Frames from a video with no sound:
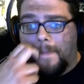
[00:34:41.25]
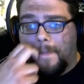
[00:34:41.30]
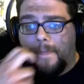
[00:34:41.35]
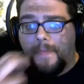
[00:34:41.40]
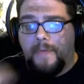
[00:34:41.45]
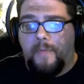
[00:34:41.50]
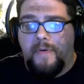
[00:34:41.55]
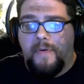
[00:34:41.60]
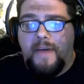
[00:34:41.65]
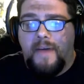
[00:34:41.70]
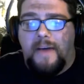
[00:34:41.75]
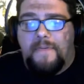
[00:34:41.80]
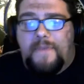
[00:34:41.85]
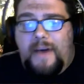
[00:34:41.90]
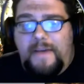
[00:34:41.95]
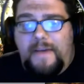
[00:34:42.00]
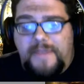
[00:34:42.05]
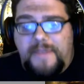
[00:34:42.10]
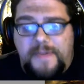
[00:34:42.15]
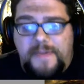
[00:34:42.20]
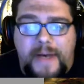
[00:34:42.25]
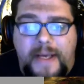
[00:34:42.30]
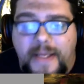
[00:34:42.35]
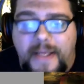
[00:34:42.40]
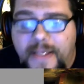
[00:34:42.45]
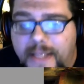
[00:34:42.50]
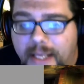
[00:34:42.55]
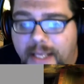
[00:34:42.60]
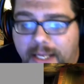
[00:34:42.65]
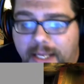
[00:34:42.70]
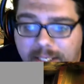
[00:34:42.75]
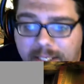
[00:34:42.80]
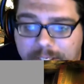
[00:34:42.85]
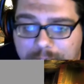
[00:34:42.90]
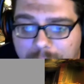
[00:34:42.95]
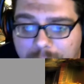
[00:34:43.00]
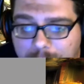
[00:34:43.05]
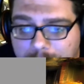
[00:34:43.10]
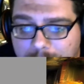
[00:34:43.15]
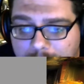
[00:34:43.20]
We've got 5 spells, ladies and
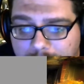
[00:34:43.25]
gentlemen.